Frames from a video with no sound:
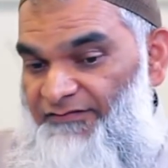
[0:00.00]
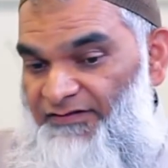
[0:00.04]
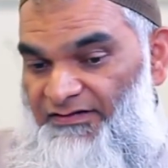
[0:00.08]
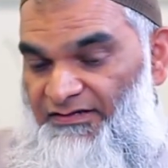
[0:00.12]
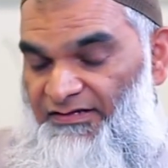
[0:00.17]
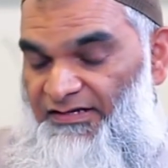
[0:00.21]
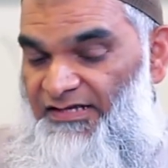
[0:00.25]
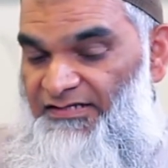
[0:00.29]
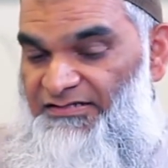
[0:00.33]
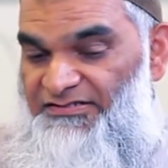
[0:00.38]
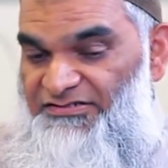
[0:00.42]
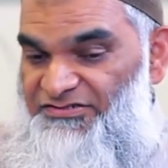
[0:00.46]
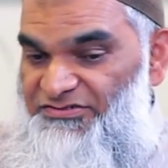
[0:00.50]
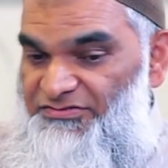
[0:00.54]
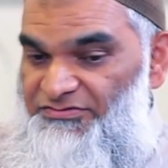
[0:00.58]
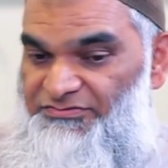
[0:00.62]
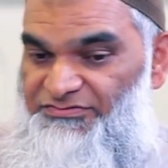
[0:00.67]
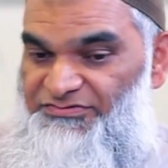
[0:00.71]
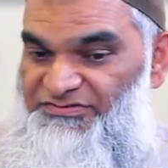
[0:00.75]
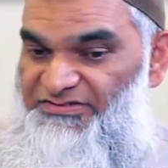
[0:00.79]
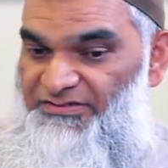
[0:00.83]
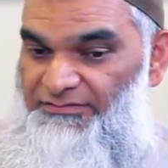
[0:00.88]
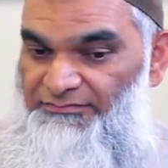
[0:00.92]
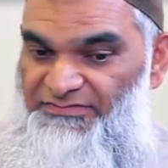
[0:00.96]
I feel that
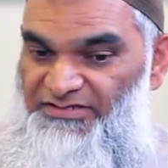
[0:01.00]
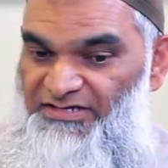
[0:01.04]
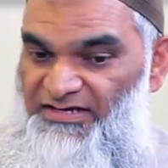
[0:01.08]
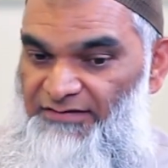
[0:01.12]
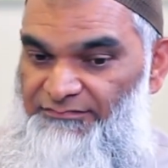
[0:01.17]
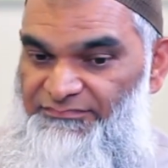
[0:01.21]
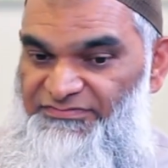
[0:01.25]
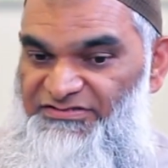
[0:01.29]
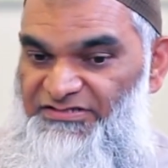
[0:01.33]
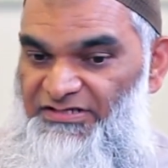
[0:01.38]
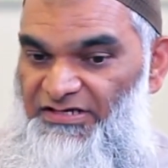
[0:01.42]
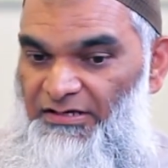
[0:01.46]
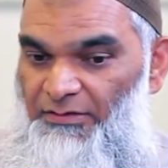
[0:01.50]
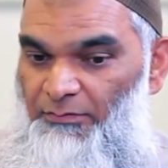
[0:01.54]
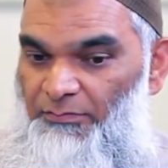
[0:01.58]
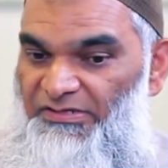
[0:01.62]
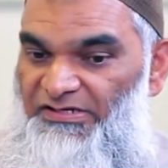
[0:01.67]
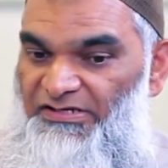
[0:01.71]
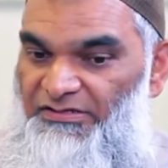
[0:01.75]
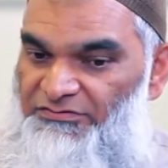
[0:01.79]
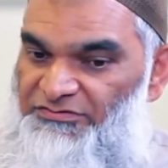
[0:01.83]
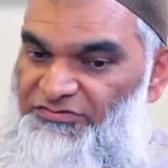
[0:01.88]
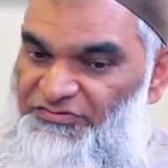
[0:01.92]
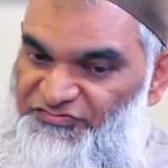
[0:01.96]
too sometimes. Uh,
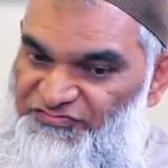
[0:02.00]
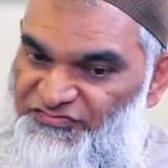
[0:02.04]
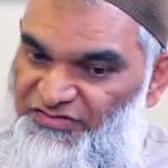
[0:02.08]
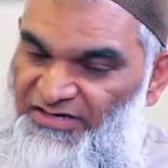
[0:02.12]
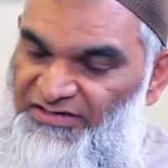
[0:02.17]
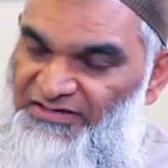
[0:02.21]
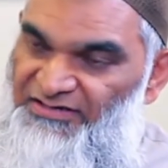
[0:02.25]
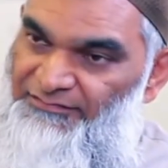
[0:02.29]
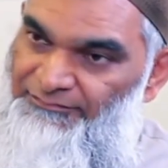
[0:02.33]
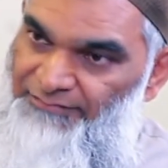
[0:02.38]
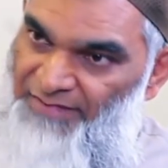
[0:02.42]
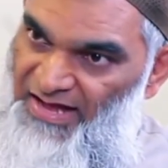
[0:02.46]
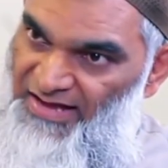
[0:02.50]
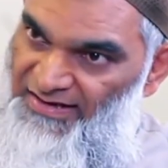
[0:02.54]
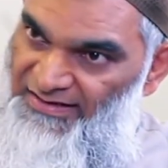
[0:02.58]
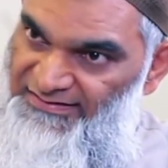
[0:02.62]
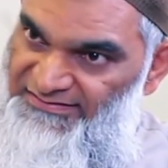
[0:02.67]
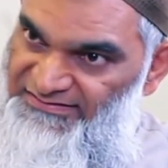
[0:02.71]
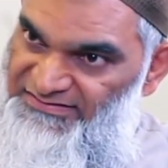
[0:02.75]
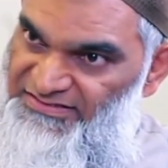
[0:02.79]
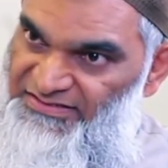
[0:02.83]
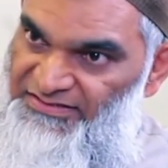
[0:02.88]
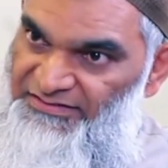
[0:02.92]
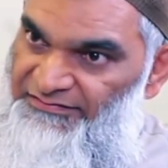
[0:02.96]
we need to strike a
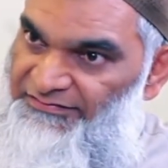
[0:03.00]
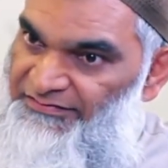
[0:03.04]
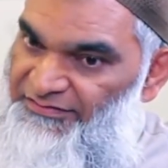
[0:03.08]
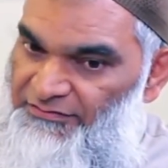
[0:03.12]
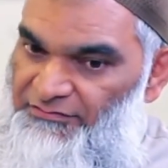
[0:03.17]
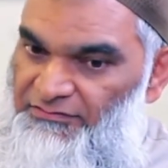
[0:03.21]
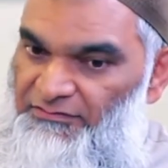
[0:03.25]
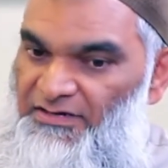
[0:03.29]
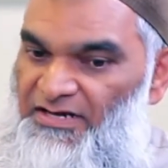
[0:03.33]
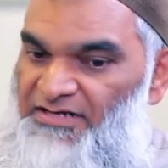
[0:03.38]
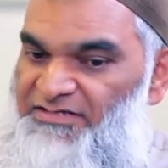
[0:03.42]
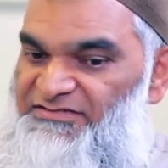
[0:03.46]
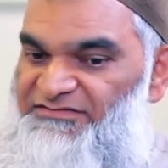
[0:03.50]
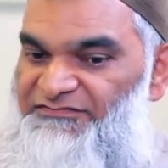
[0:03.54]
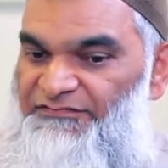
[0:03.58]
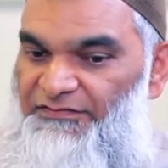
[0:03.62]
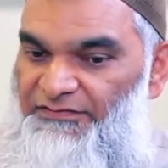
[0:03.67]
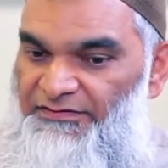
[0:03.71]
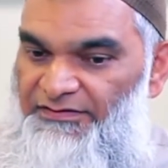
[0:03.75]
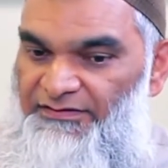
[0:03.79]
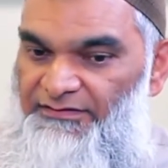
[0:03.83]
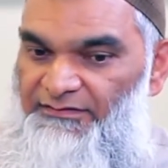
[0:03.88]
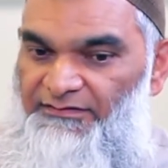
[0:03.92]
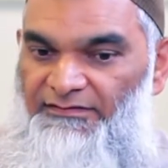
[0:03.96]
balance here. The Quran is
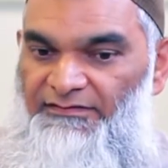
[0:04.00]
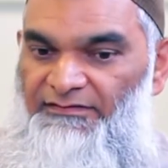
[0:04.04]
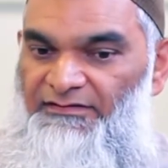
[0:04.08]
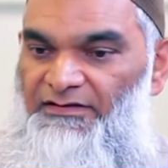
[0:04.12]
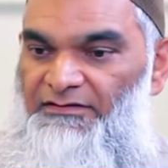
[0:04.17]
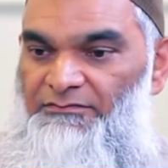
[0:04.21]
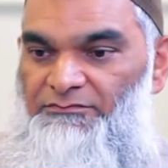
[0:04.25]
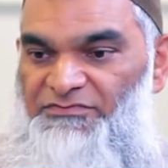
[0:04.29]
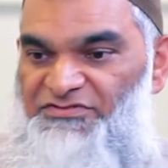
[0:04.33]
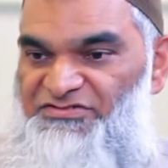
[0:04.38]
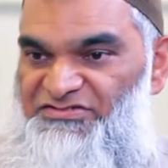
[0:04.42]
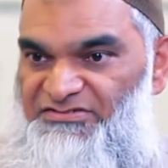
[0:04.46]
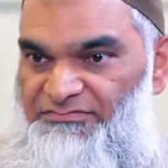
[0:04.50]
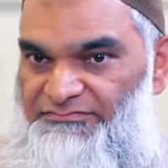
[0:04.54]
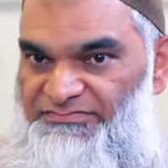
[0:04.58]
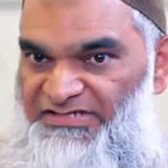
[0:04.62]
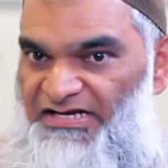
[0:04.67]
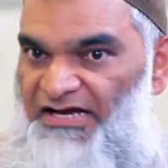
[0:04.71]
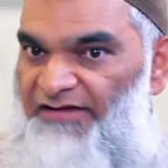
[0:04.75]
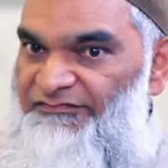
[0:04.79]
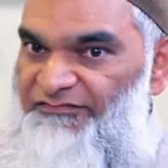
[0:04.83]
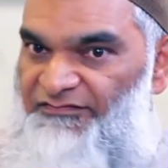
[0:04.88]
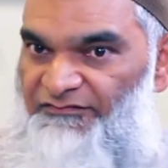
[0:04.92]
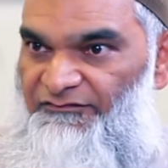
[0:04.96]
very clear that
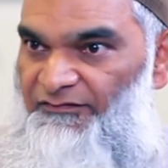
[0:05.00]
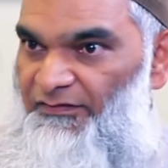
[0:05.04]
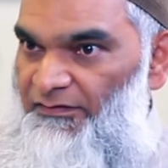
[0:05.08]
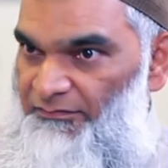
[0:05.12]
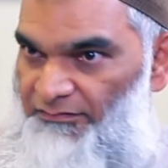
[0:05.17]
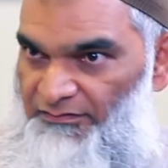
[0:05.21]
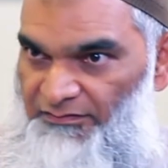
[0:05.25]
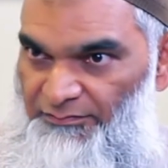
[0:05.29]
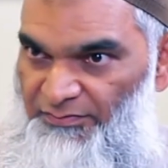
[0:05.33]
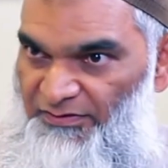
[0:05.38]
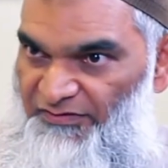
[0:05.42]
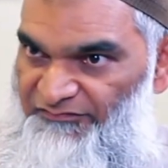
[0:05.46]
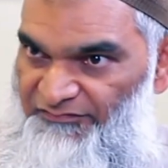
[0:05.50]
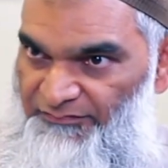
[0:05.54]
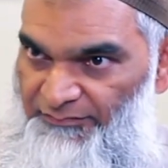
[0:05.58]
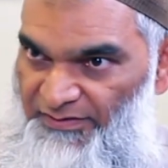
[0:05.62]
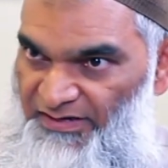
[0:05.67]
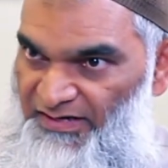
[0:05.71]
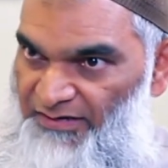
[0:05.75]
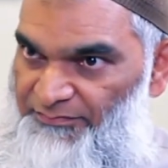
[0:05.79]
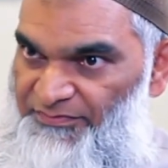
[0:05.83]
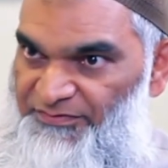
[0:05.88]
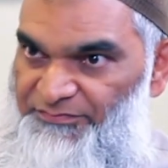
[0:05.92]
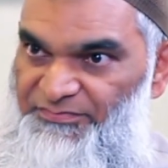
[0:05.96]
Muslims have to follow the Prophet
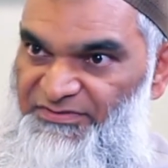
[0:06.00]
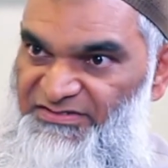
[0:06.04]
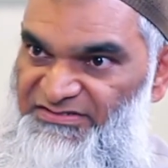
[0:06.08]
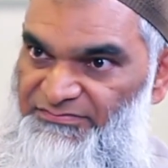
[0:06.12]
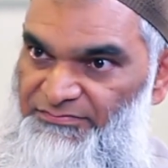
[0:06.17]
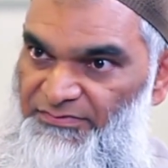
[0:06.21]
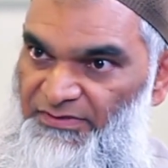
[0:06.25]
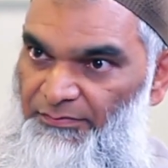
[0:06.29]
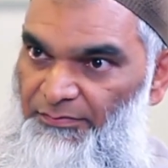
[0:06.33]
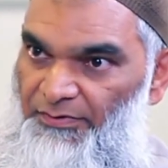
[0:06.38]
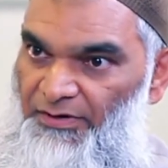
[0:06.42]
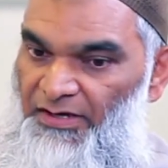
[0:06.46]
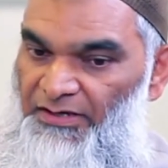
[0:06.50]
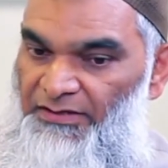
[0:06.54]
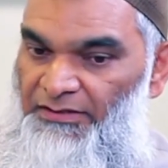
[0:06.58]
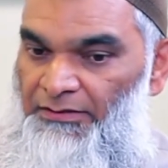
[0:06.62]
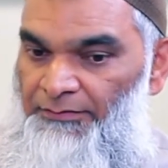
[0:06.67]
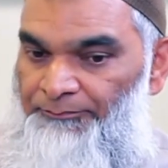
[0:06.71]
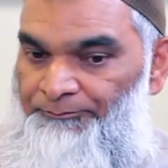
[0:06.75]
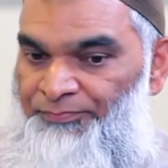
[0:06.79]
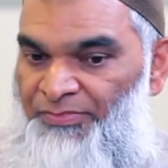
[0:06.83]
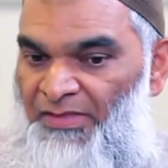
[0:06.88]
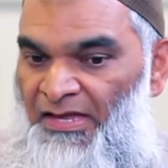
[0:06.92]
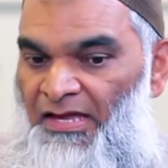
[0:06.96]
Muhammad, peace be upon
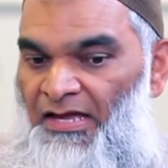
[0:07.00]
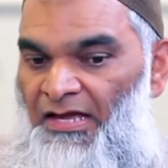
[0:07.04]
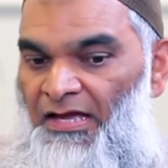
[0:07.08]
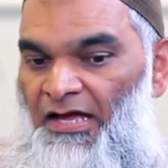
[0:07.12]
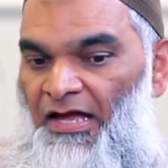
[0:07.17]
him.